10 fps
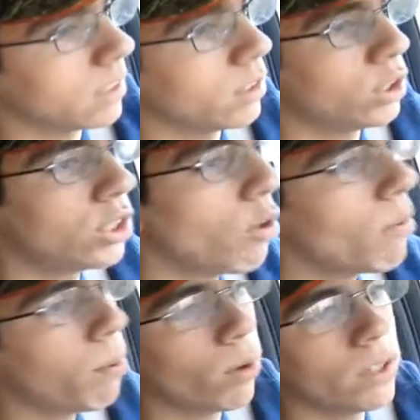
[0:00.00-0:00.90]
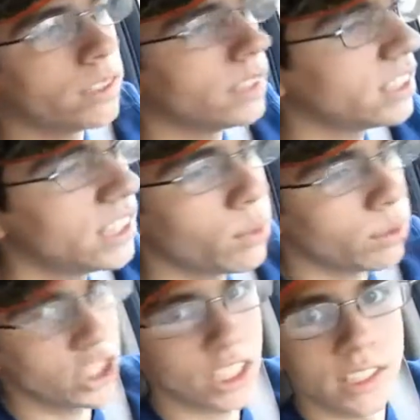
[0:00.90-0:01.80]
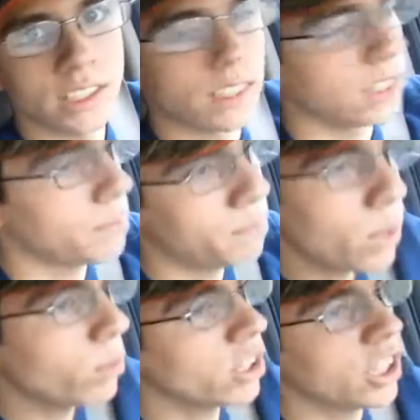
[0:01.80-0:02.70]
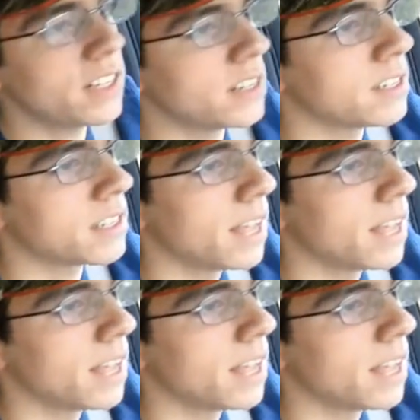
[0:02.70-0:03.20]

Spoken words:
so important to stick with Jesus and to be with Jesus.